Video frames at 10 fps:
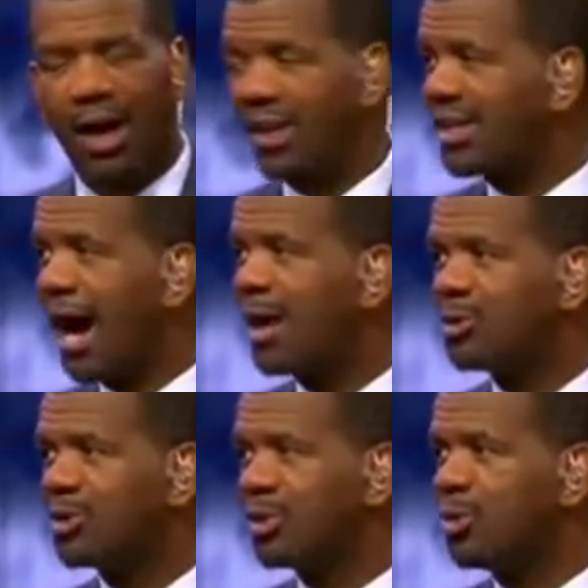a
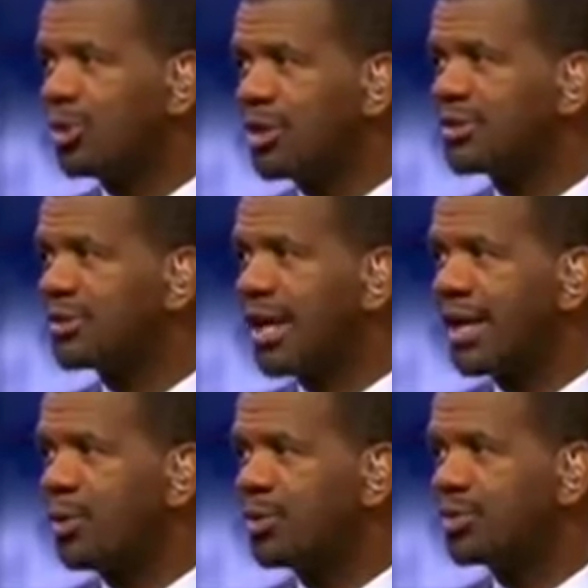guy who
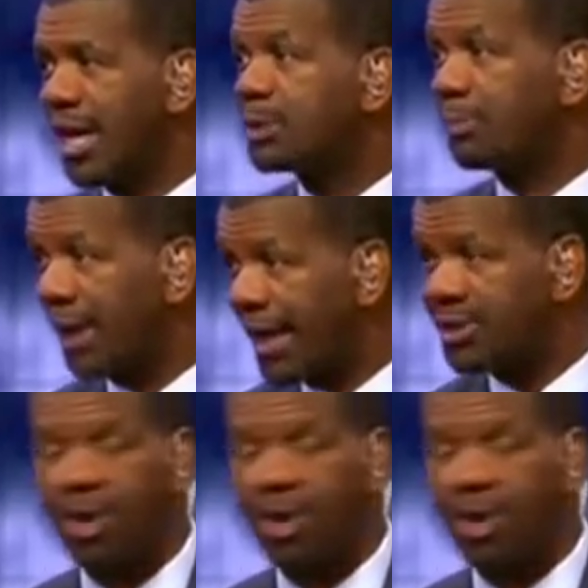takes plays